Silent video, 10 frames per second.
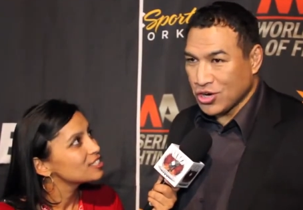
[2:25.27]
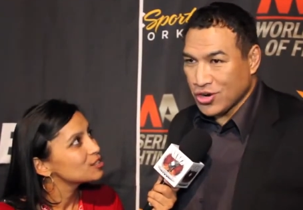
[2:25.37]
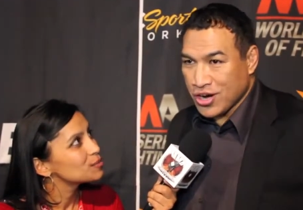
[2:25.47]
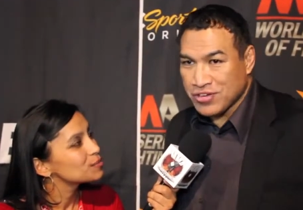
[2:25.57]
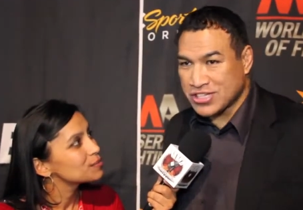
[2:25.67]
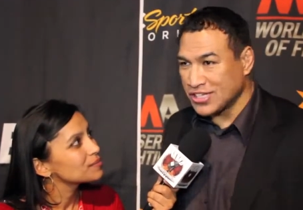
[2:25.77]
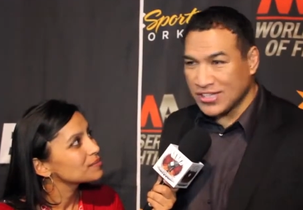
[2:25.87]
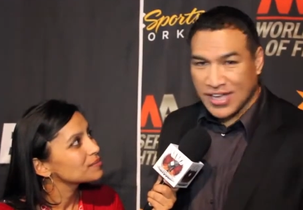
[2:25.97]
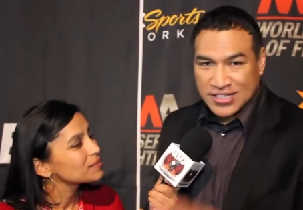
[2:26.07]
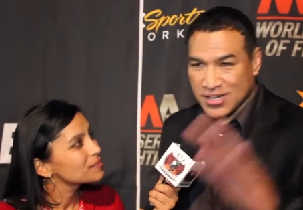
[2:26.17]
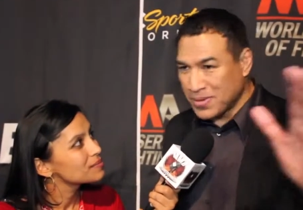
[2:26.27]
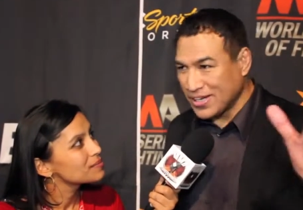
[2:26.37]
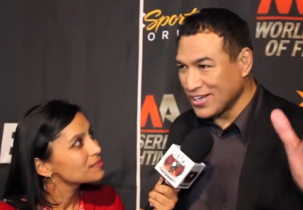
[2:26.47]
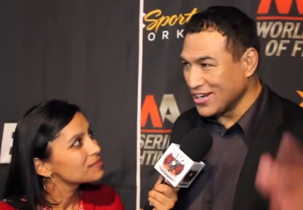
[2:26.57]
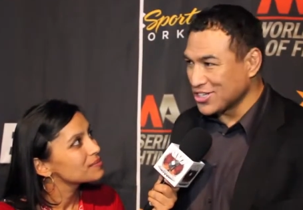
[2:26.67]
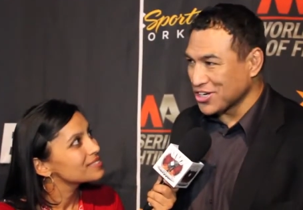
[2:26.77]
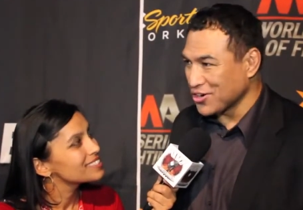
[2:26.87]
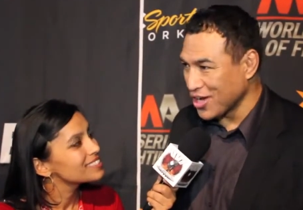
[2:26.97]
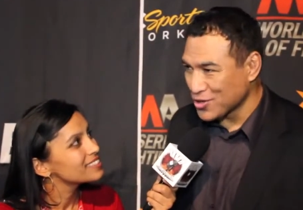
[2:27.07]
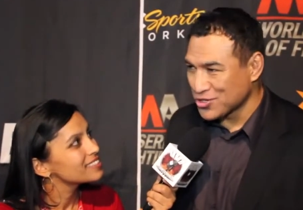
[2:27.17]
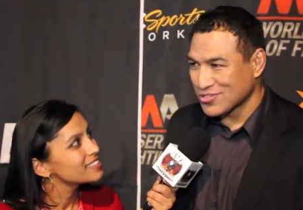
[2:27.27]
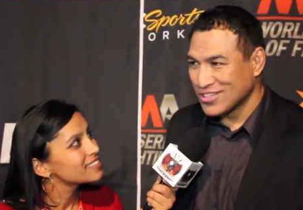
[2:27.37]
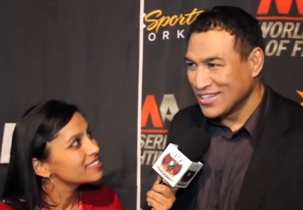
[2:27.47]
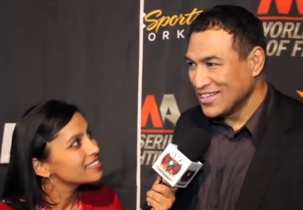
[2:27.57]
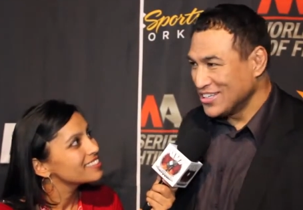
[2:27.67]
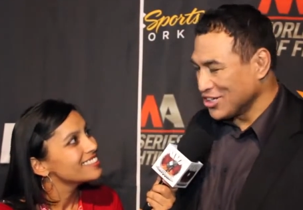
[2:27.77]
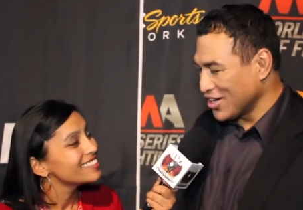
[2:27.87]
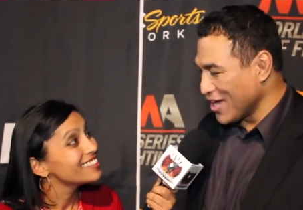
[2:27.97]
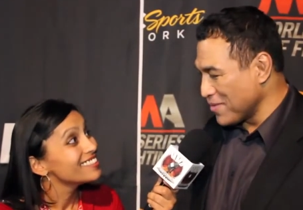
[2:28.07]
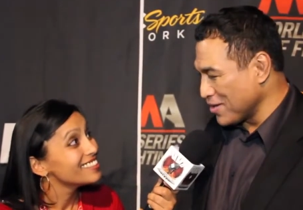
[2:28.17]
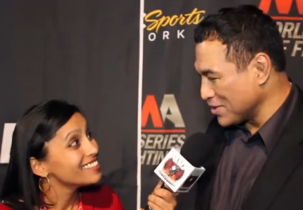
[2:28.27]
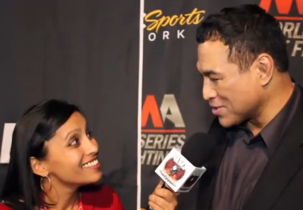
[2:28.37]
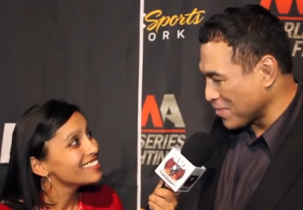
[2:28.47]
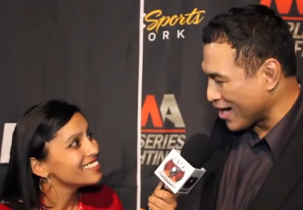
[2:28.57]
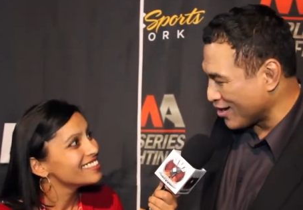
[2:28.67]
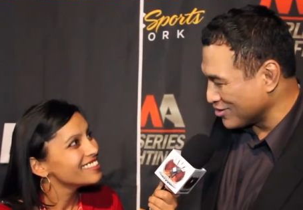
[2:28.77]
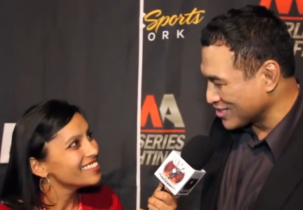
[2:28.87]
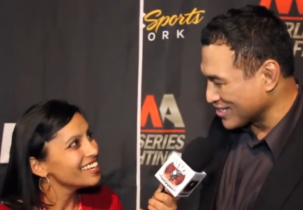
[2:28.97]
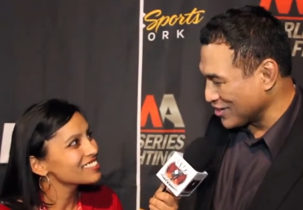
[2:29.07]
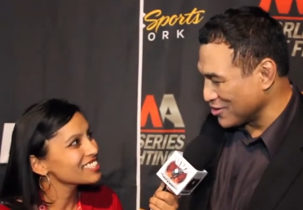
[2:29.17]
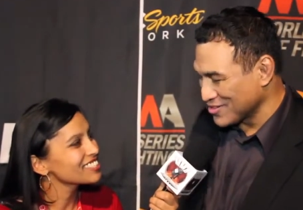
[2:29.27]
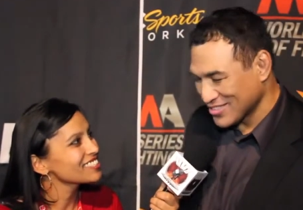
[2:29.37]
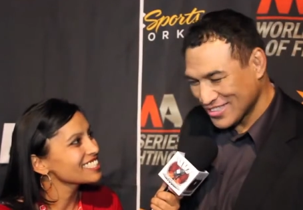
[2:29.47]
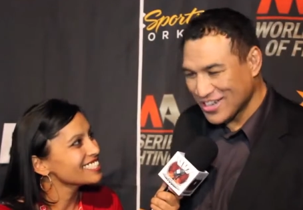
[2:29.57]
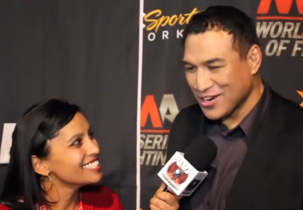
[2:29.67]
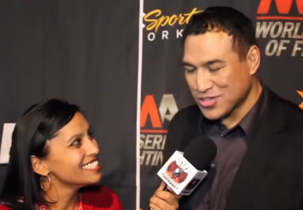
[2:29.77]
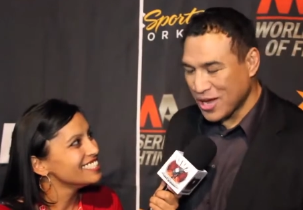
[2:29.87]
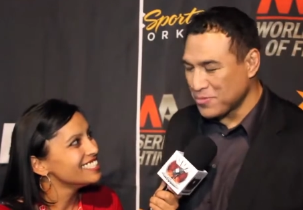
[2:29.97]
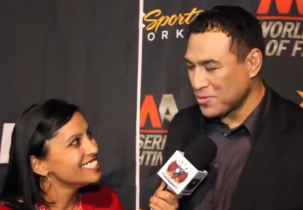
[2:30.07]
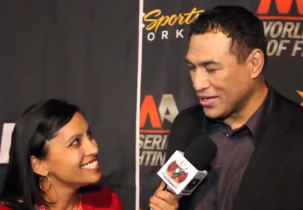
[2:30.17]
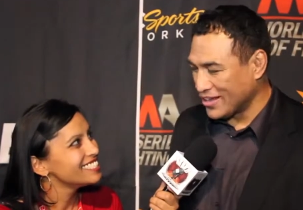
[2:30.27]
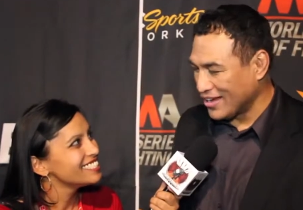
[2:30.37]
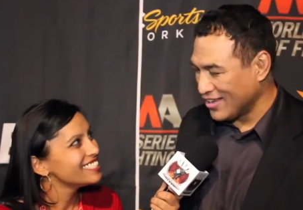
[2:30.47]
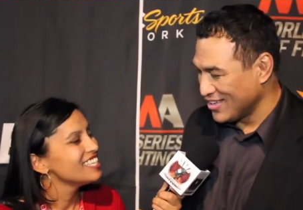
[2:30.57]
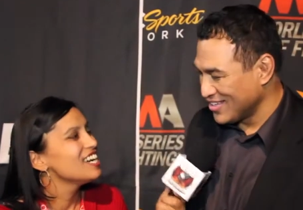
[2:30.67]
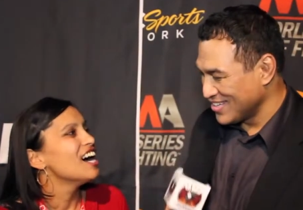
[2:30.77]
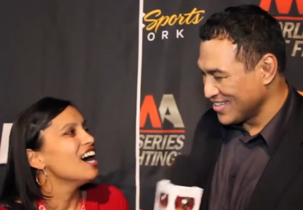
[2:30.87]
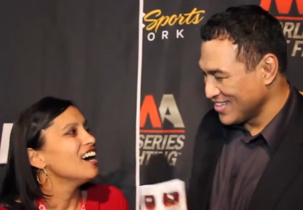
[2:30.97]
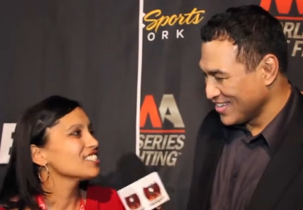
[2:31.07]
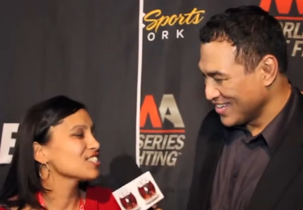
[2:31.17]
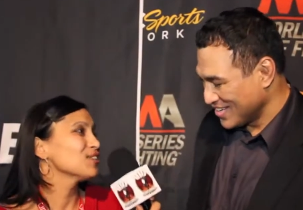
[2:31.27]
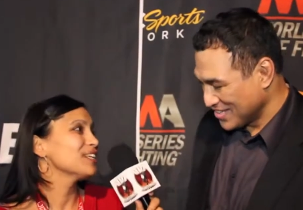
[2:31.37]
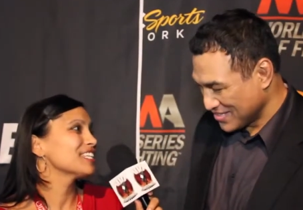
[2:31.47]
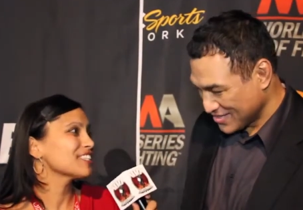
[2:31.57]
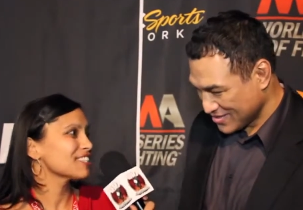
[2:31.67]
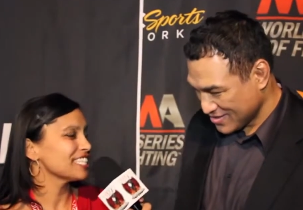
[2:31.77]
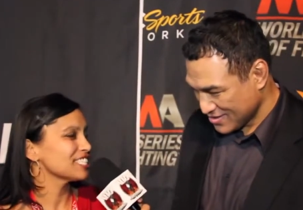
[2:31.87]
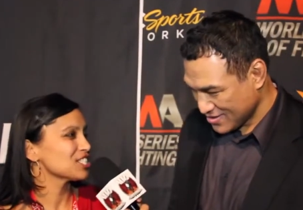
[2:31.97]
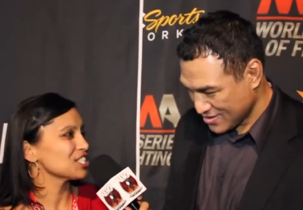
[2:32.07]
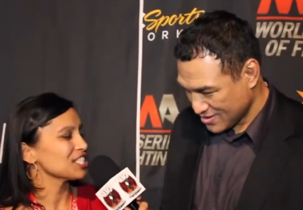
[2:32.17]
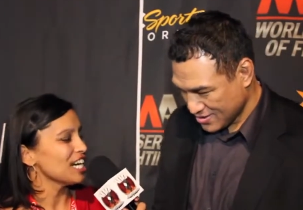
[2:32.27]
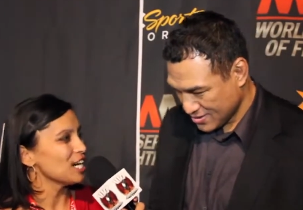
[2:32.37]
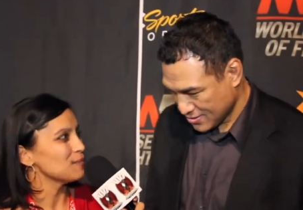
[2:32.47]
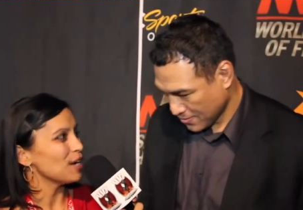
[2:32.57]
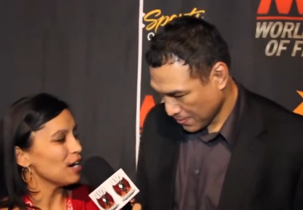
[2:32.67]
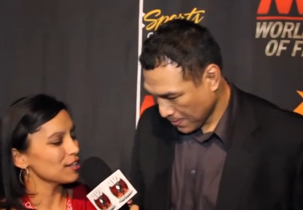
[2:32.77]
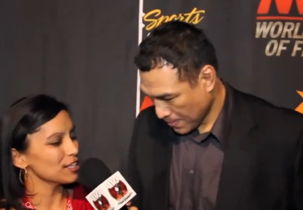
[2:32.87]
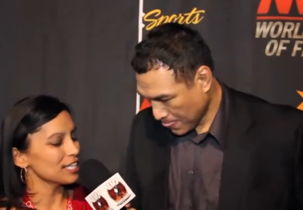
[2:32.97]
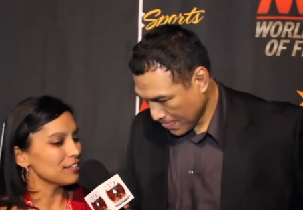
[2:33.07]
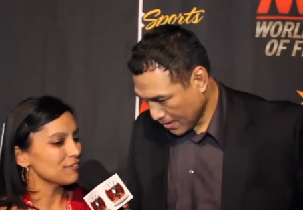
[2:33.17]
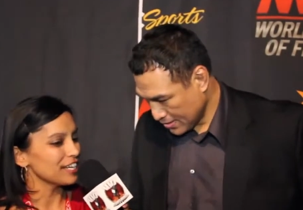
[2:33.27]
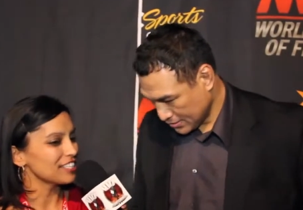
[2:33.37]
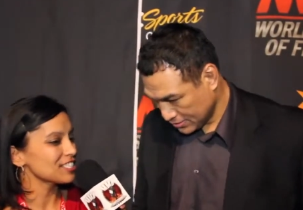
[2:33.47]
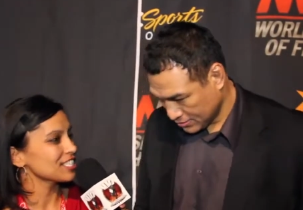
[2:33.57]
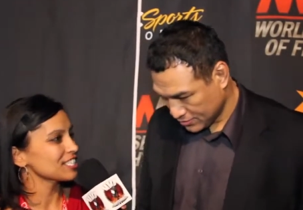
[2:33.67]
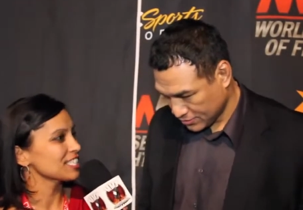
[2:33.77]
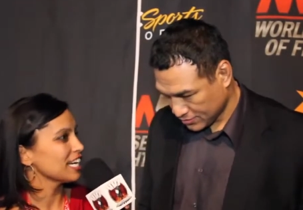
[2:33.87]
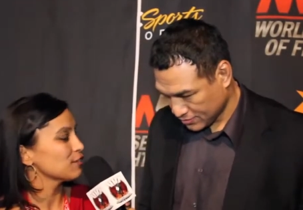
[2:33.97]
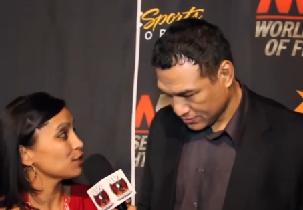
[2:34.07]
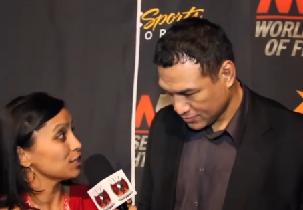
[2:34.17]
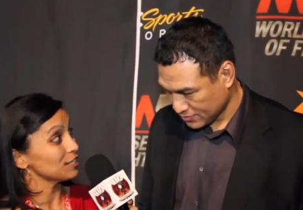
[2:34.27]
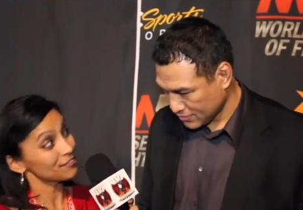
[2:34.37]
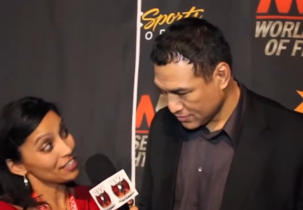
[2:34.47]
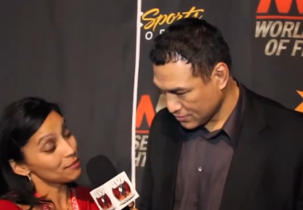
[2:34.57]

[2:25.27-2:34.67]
Speaker 1: know, every seat had somebody in it, so that was, you know, that made me smile. So yeah, I was happy about that.
Speaker 2: Also, another thing, just um, all the uh, fighters here tonight, where they